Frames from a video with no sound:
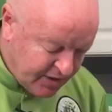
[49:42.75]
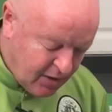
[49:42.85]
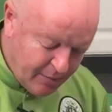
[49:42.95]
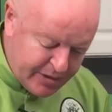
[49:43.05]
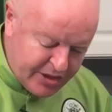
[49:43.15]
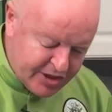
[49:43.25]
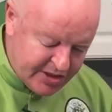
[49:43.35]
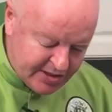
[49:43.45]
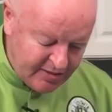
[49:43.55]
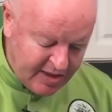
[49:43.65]

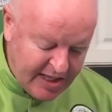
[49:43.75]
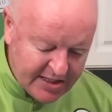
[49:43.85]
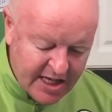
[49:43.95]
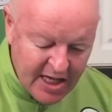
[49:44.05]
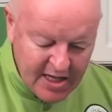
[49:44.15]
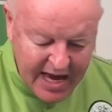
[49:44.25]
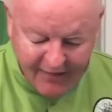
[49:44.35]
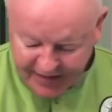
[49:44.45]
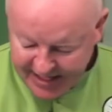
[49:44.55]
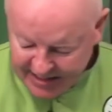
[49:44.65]
competitions and things,
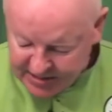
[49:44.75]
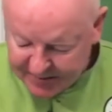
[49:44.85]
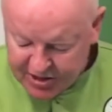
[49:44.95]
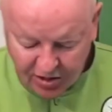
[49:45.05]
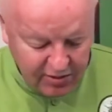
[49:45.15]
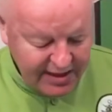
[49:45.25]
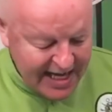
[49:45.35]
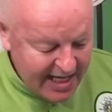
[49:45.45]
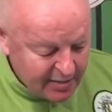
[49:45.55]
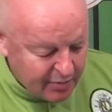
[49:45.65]
everything has to be totally
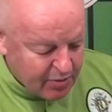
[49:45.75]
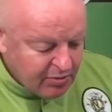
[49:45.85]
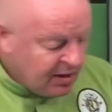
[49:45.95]
edible.